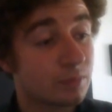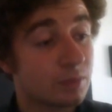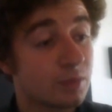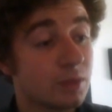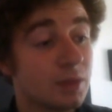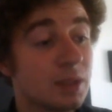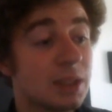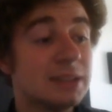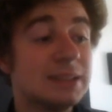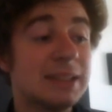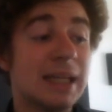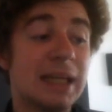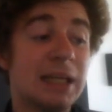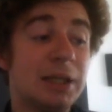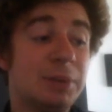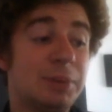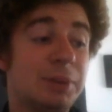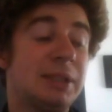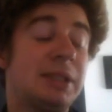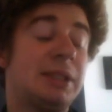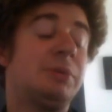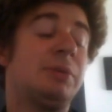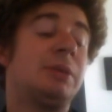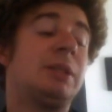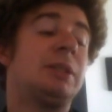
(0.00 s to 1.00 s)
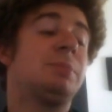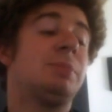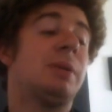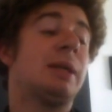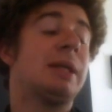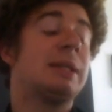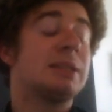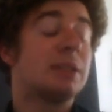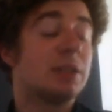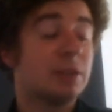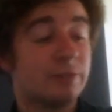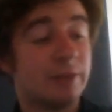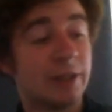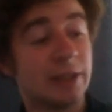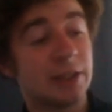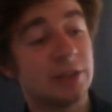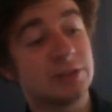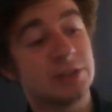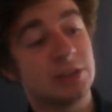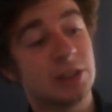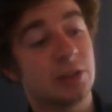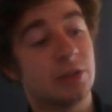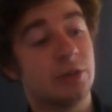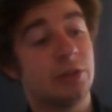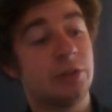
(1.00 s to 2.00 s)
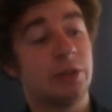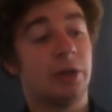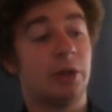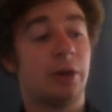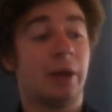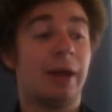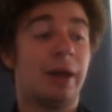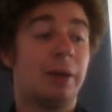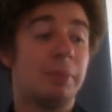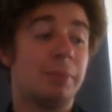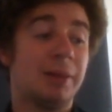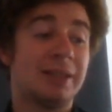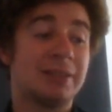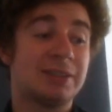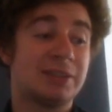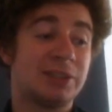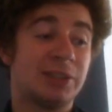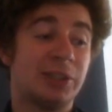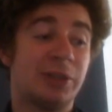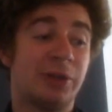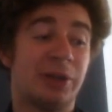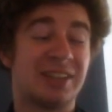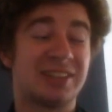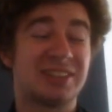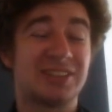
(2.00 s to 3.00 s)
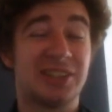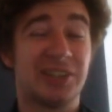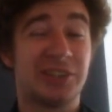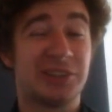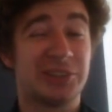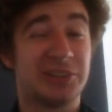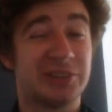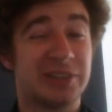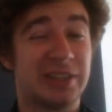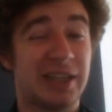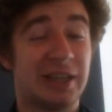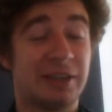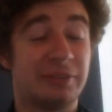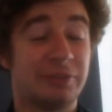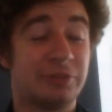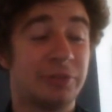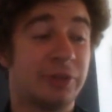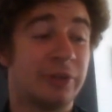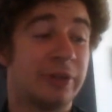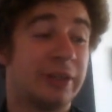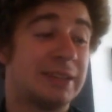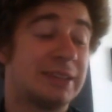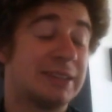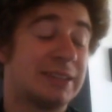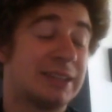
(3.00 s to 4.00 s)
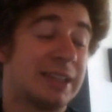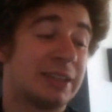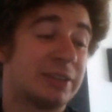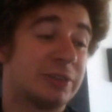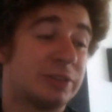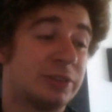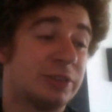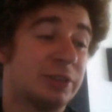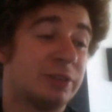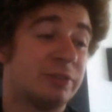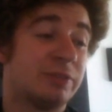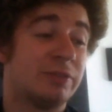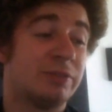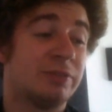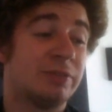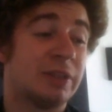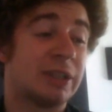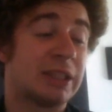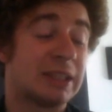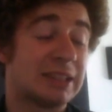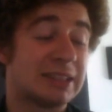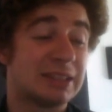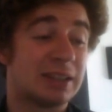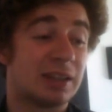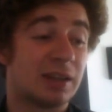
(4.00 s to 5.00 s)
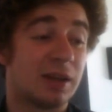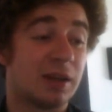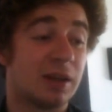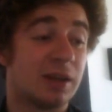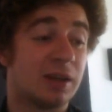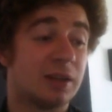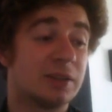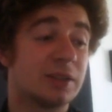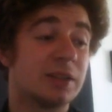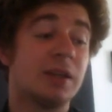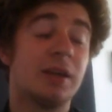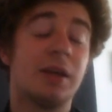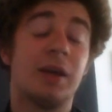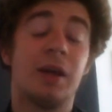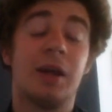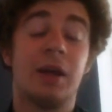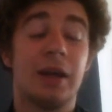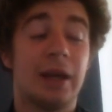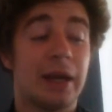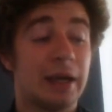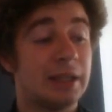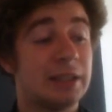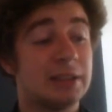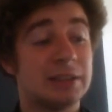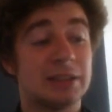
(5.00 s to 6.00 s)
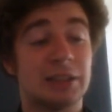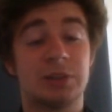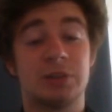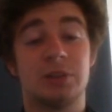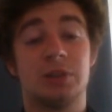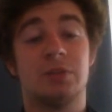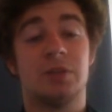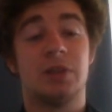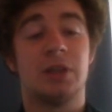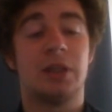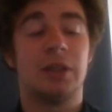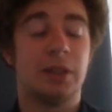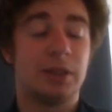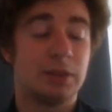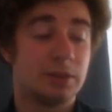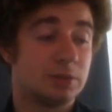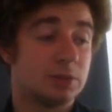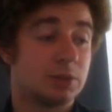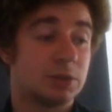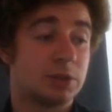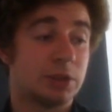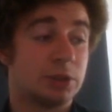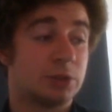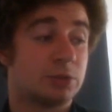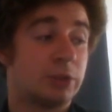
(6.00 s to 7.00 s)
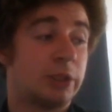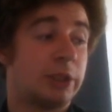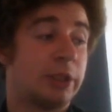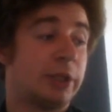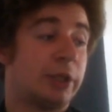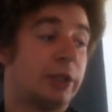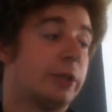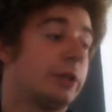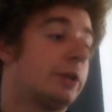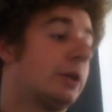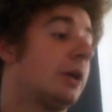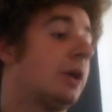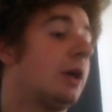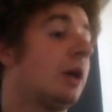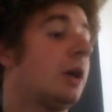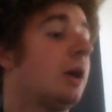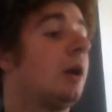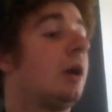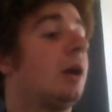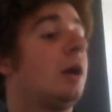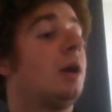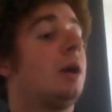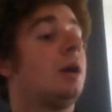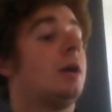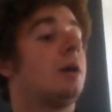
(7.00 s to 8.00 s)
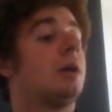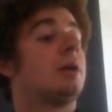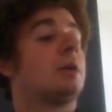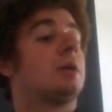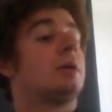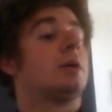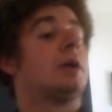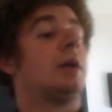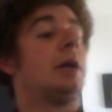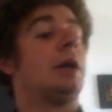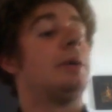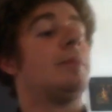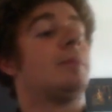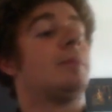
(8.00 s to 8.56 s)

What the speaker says: second ability, when he's placed on the Vanguard circle, you can count bless 2 and search your deck for a Sanctuary of Light card. Any Sanctuary of Light, so it's really good. Right,